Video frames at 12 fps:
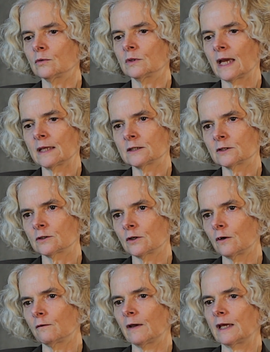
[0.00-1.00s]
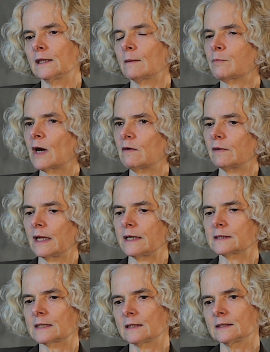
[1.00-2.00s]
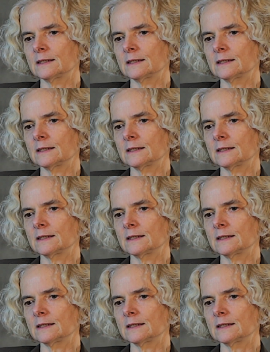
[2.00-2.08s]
to then survey the prevalence as